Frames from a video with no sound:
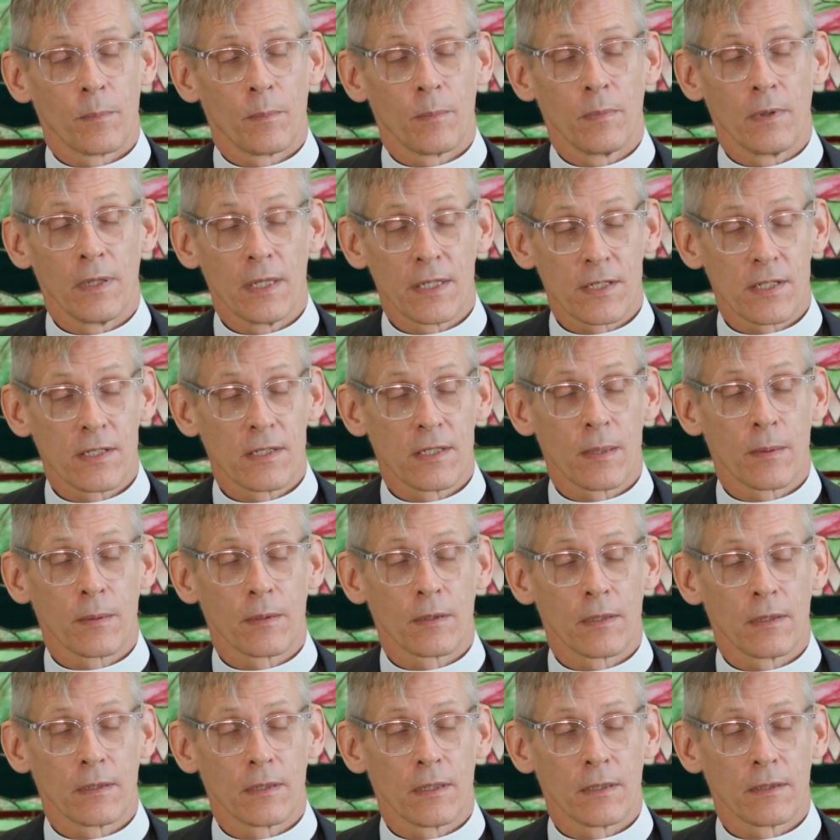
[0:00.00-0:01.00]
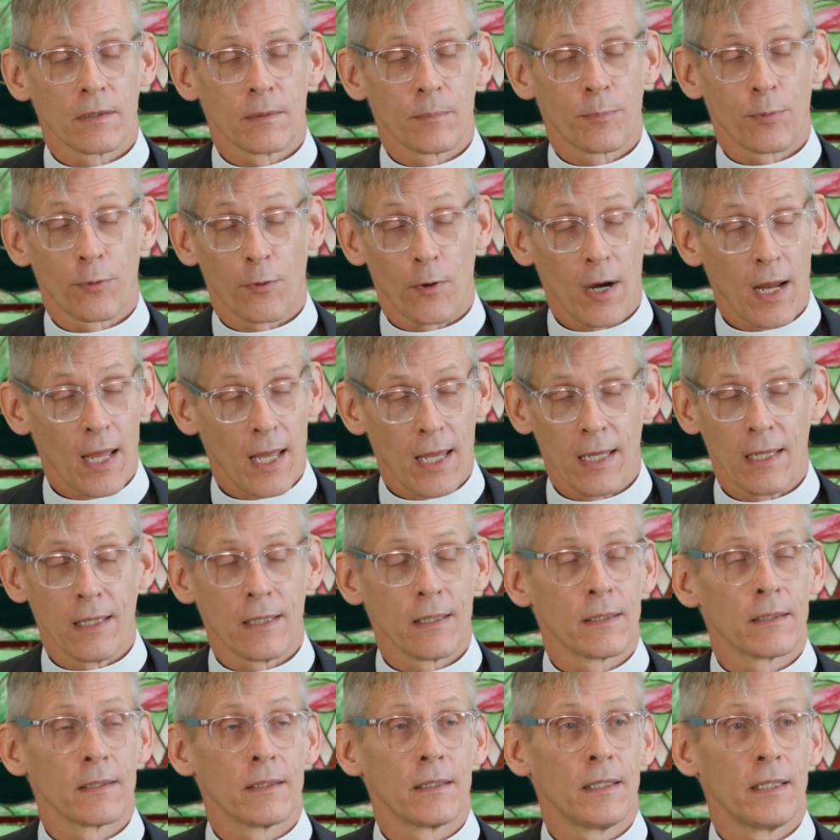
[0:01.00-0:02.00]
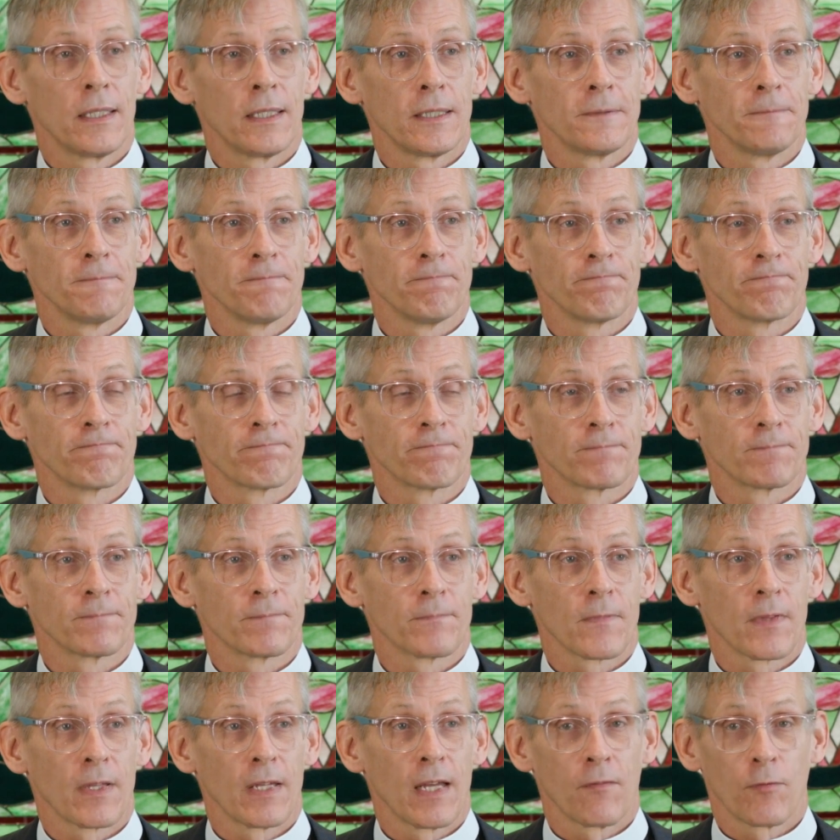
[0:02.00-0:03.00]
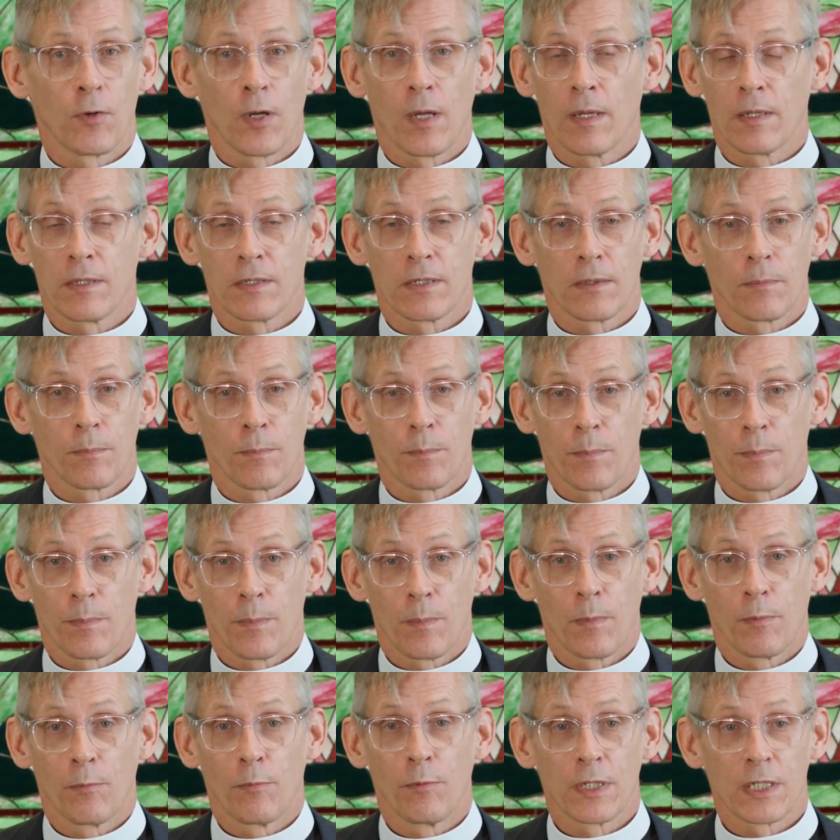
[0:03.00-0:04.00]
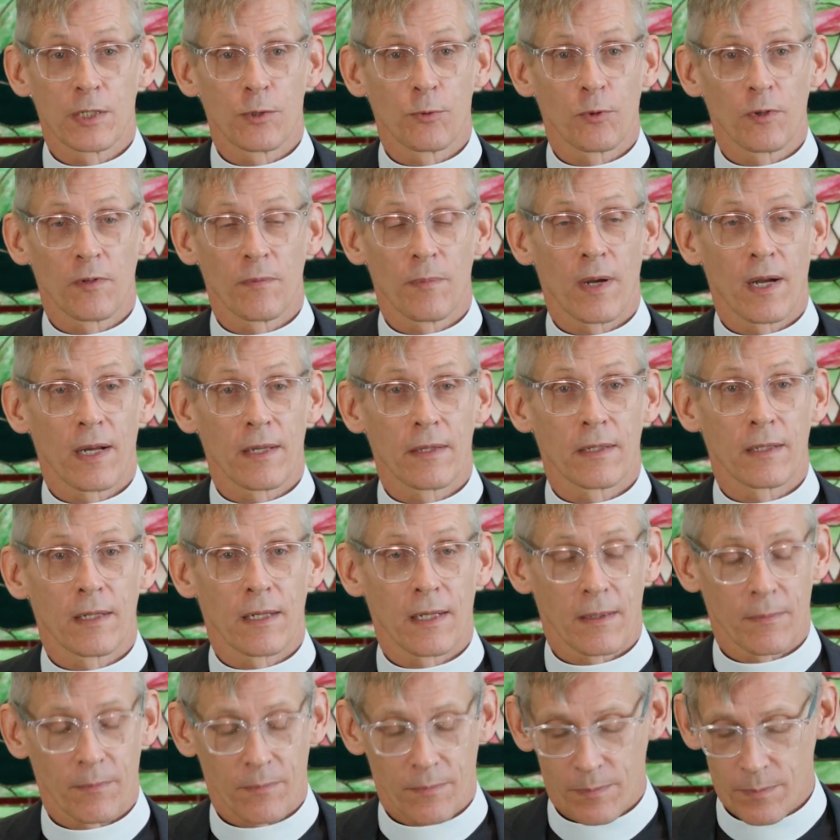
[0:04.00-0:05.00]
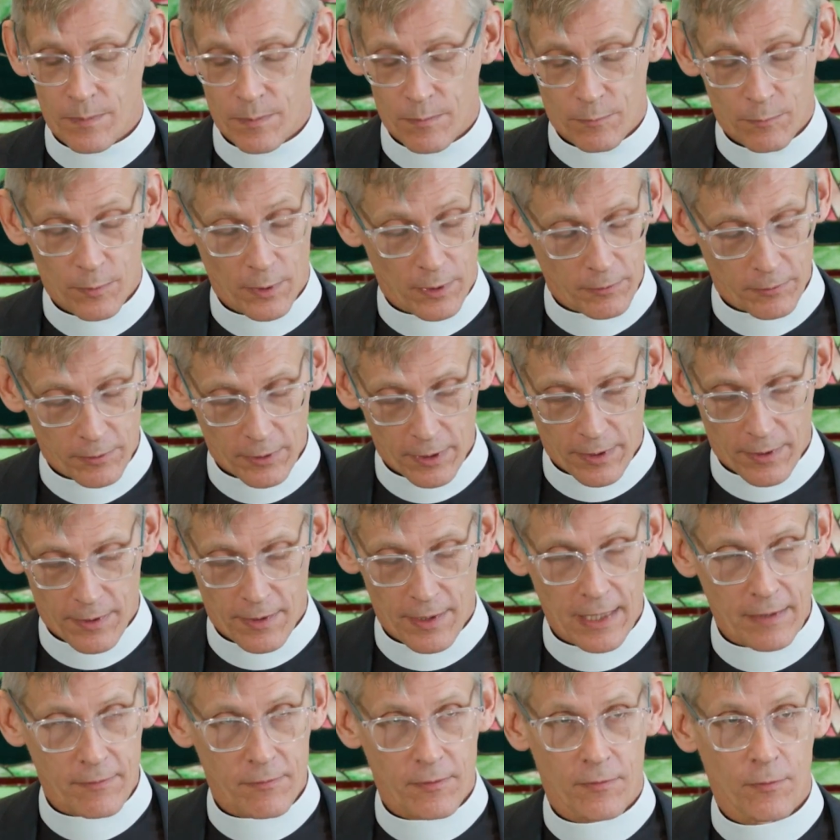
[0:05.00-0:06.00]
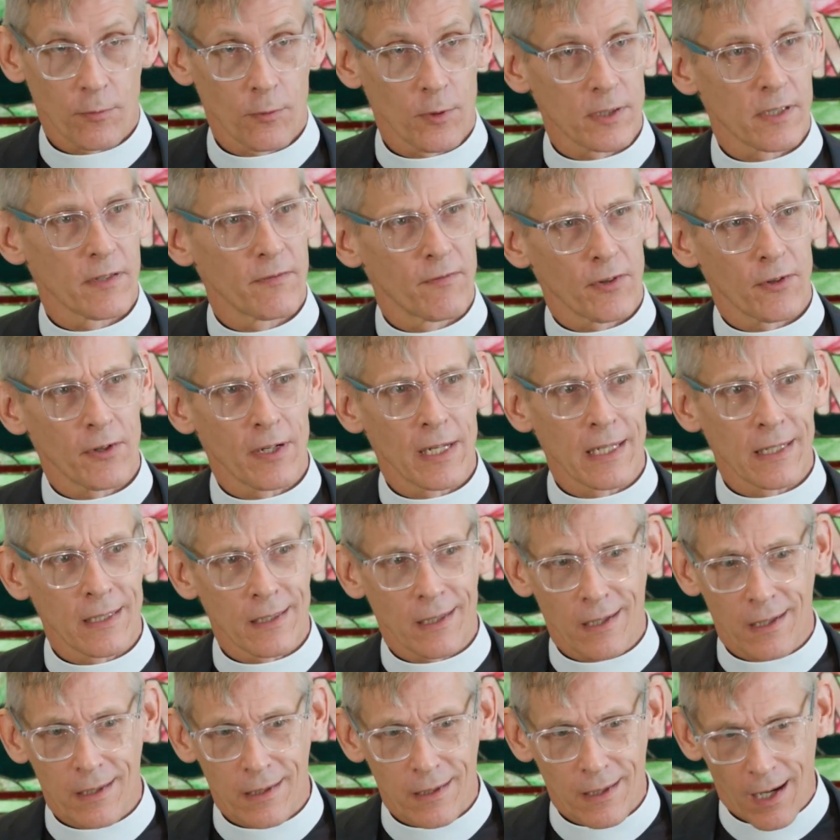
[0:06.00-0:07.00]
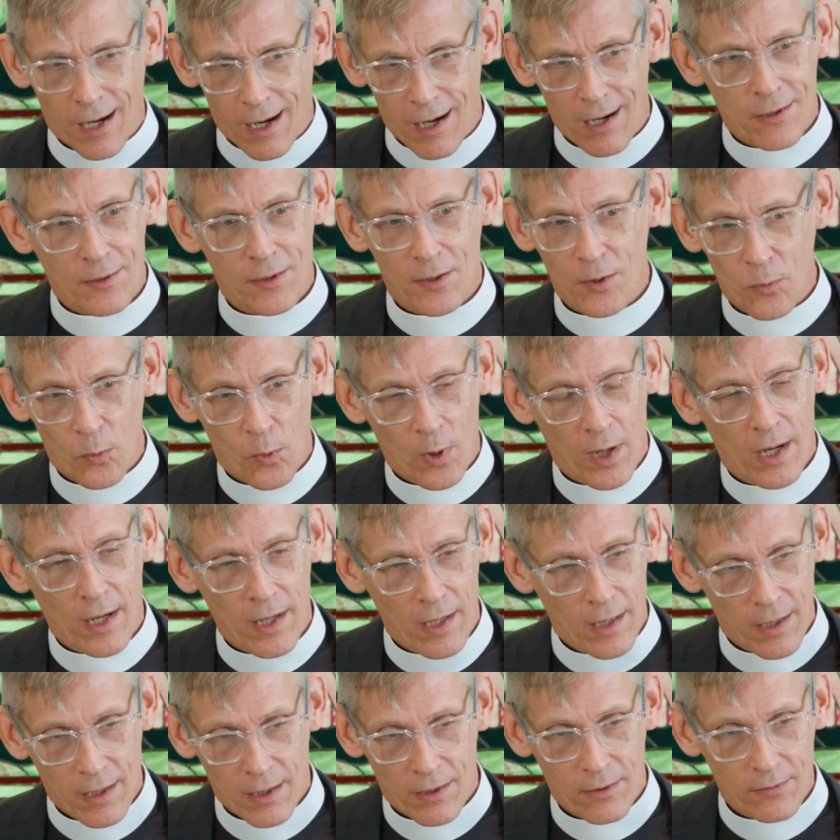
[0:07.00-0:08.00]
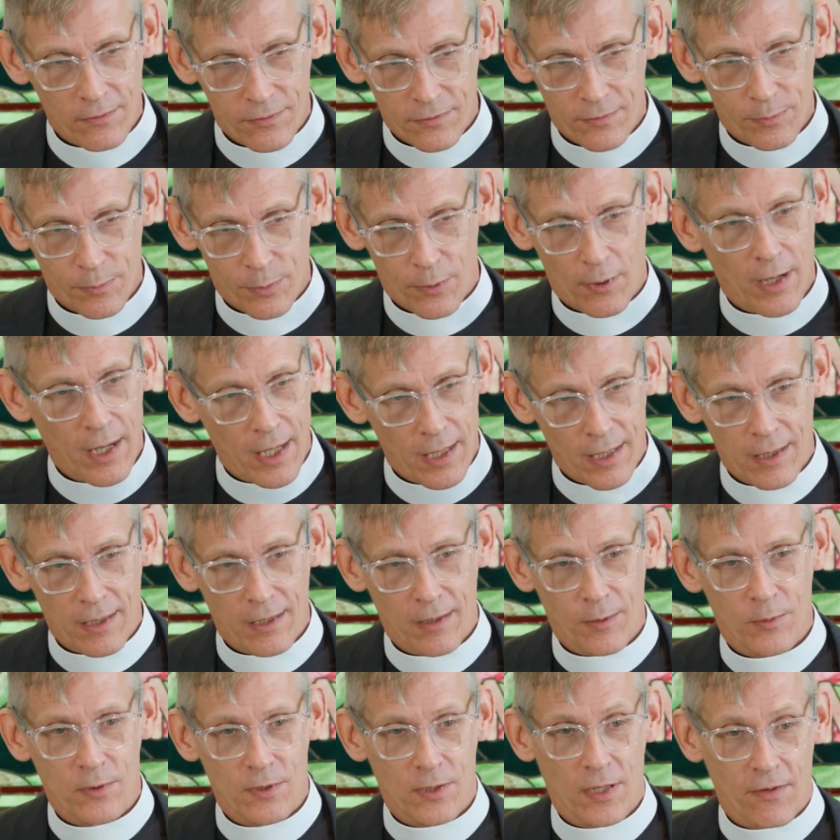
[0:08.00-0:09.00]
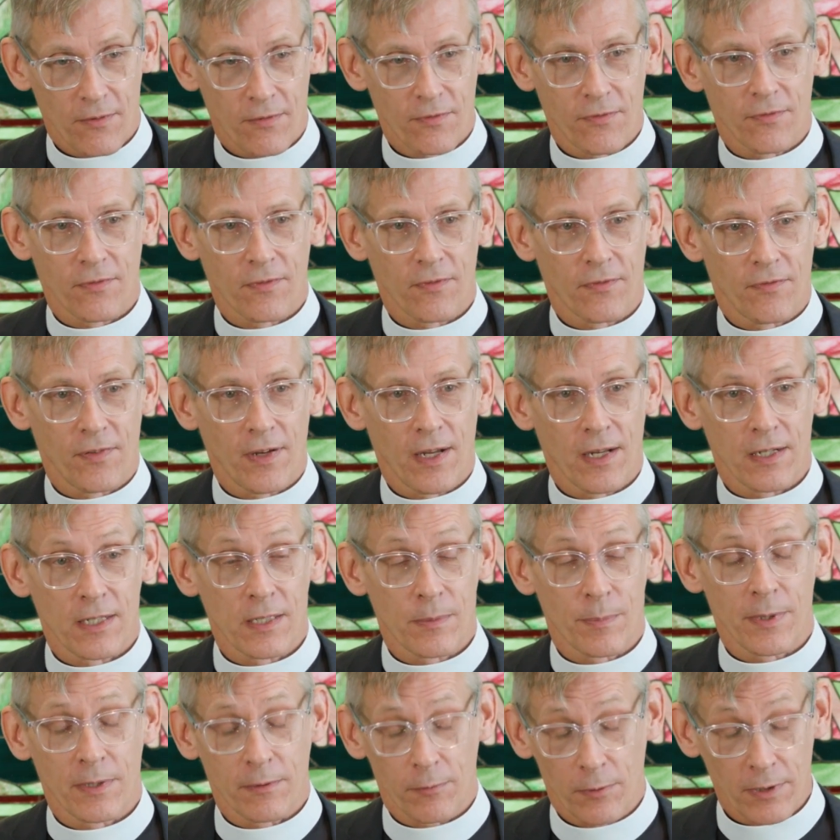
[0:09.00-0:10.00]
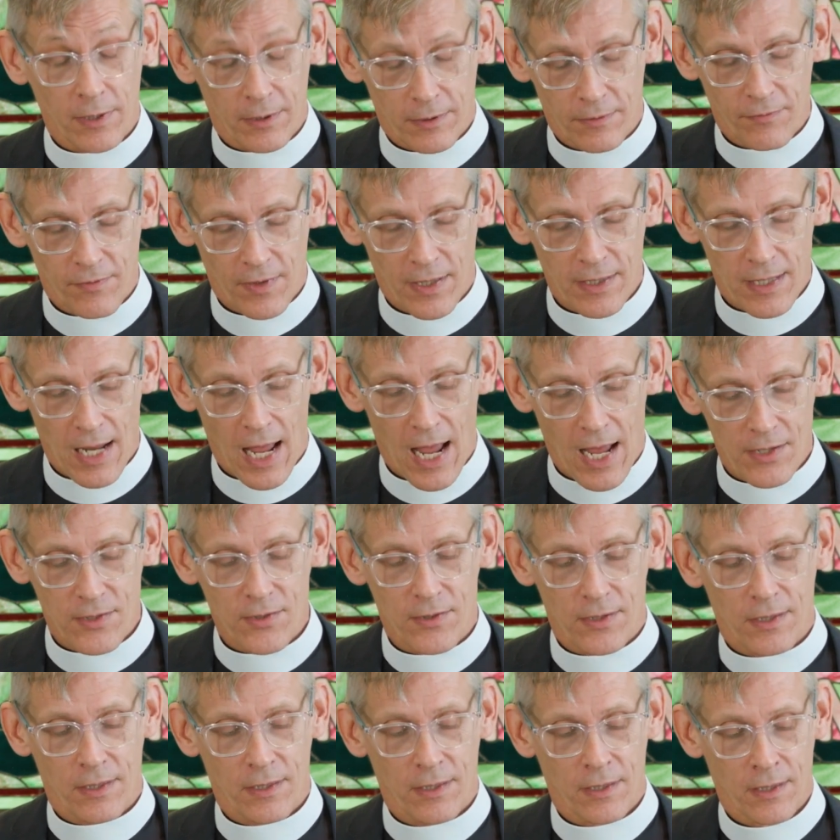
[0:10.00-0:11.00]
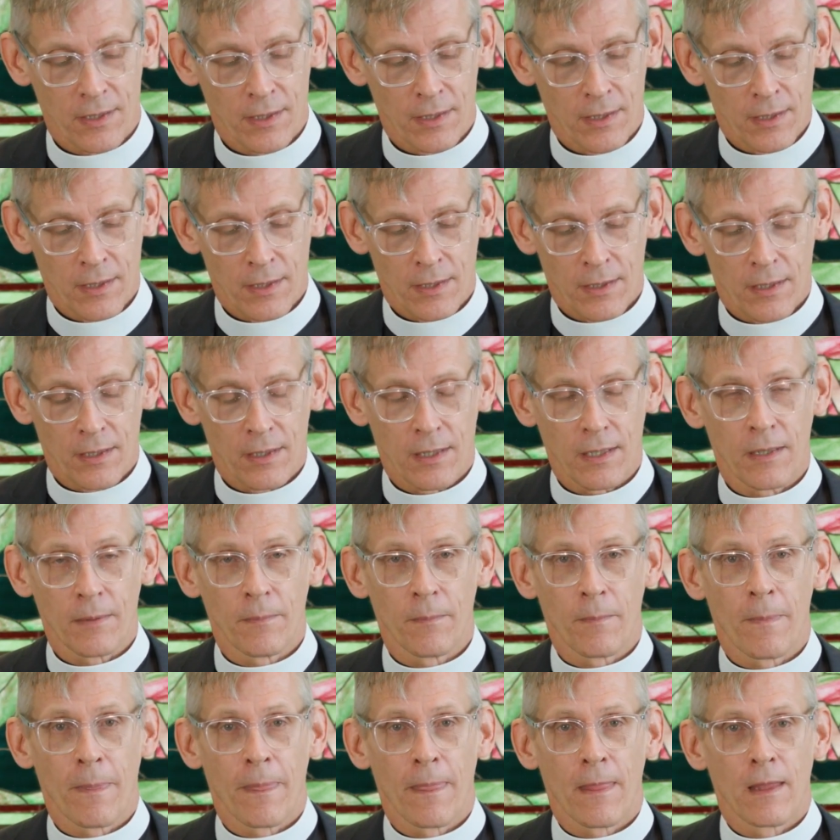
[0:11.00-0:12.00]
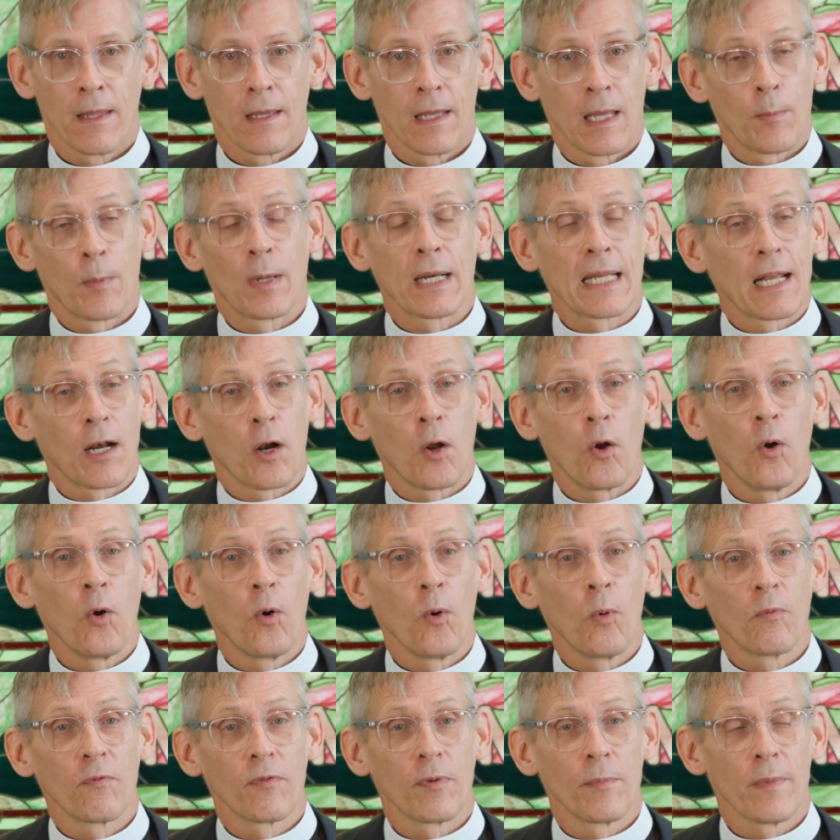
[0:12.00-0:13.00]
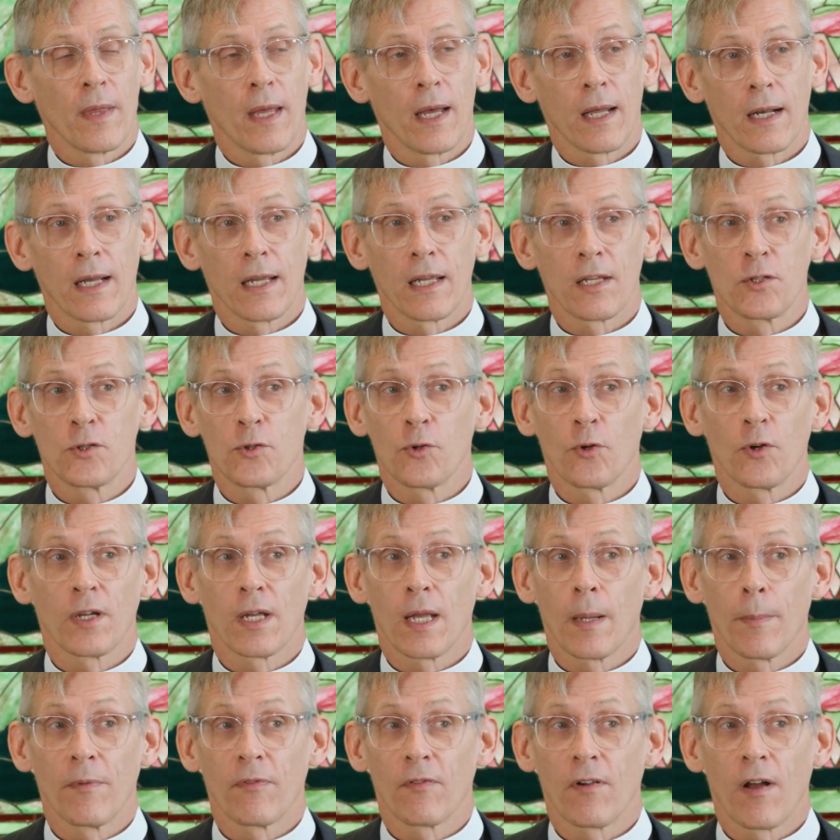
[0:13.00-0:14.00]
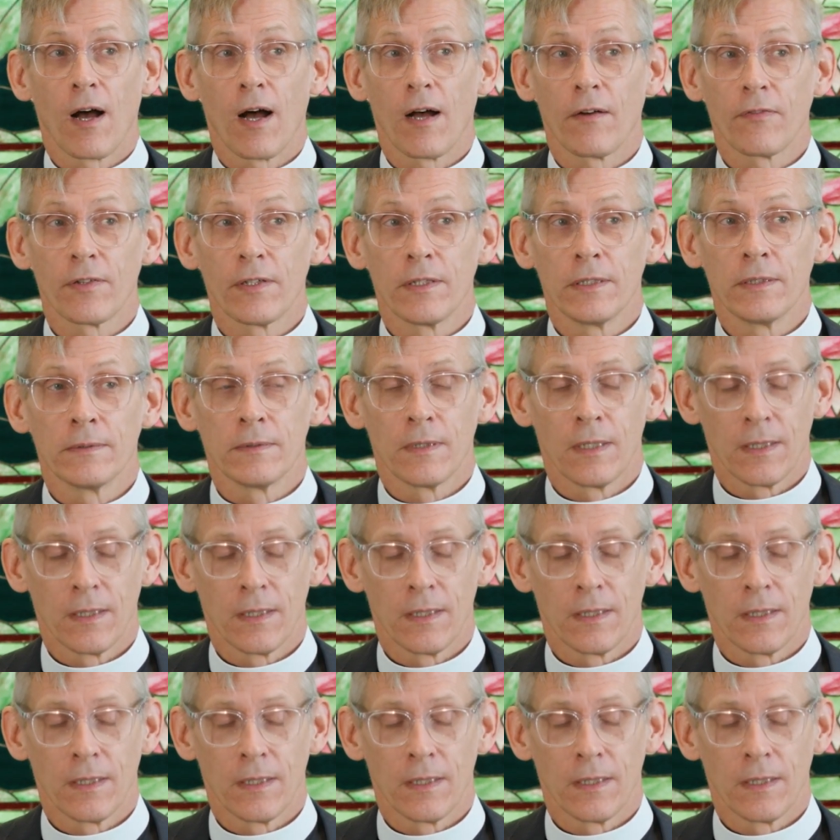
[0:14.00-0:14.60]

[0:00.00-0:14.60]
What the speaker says: listen and pray. It's a ritual of mine that I'm really, really thankful for. It's a very incarnate way of praying, which I've found has been really fantastic. And when I get home from that, I enjoy a cup of coffee